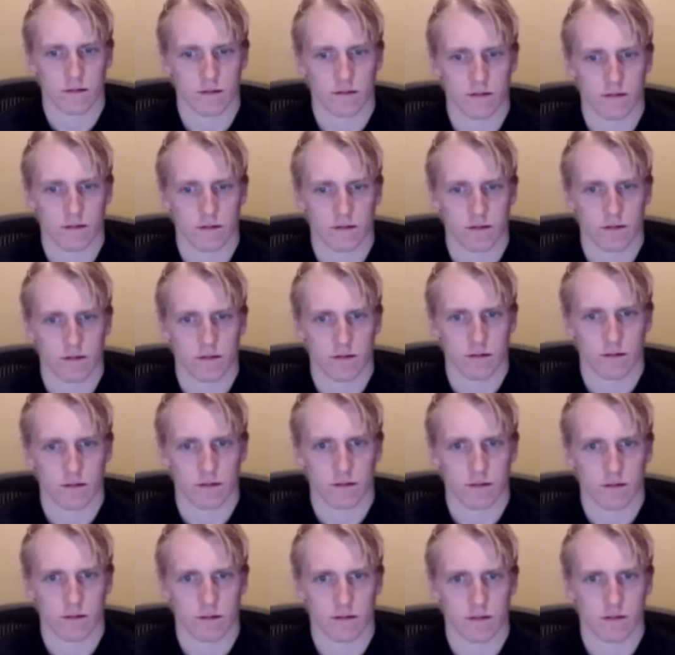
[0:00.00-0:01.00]

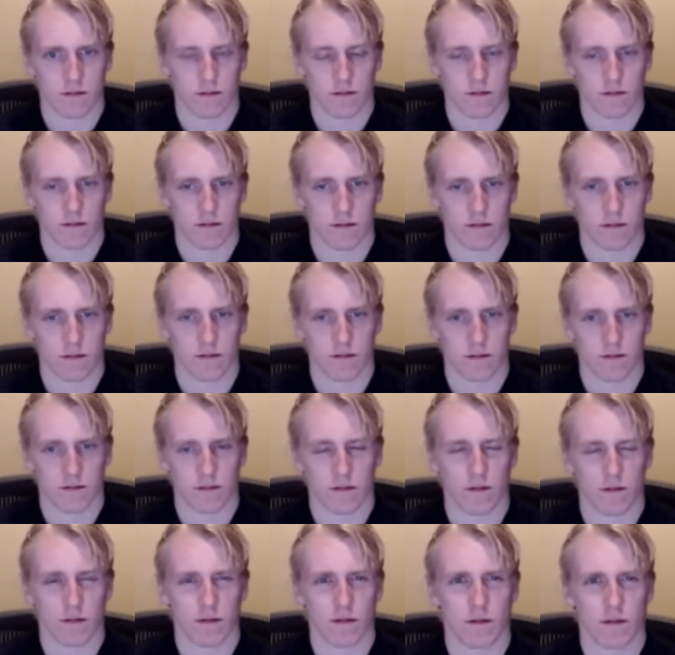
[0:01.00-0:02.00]

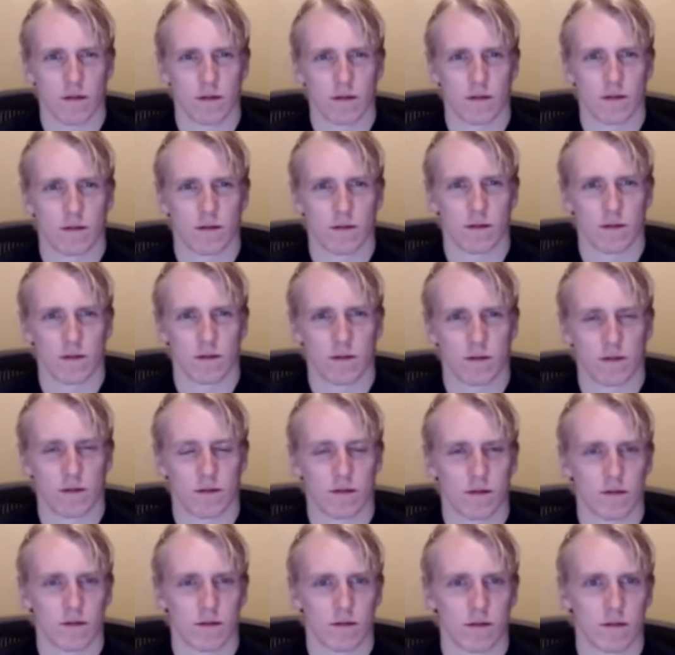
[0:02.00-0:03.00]

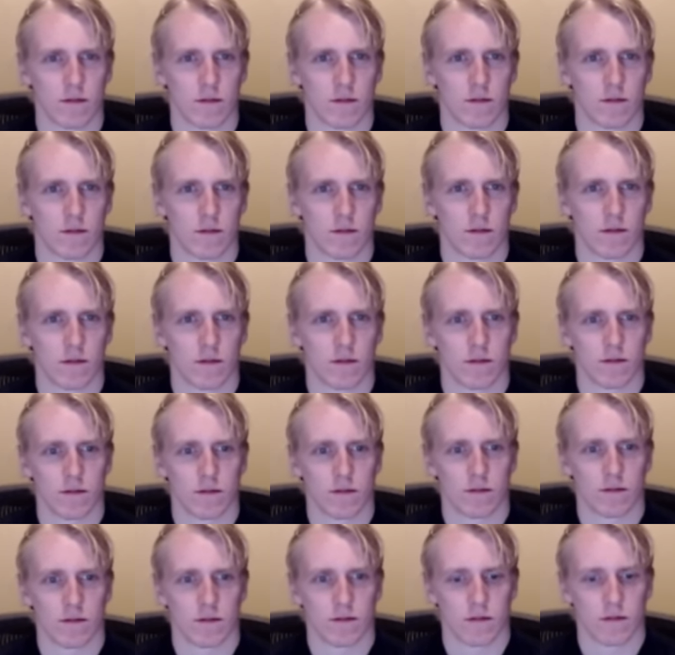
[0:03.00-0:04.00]

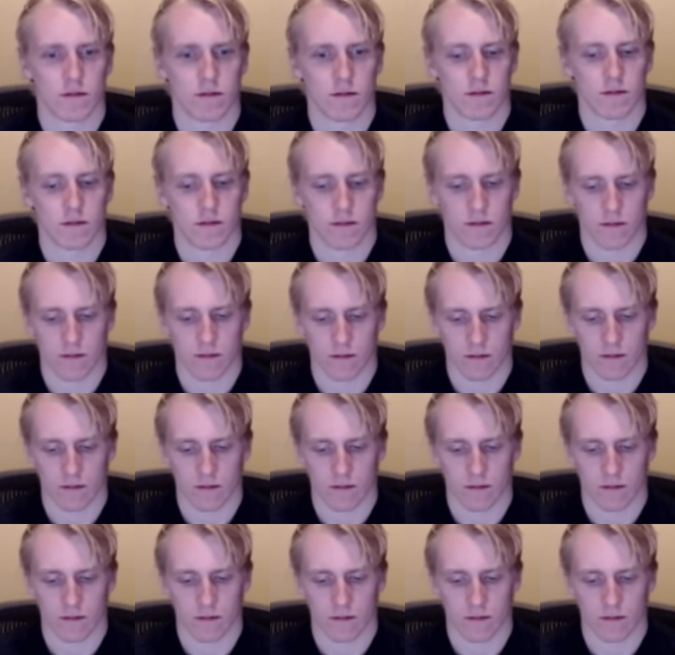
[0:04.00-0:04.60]
No words are spoken by the person on screen.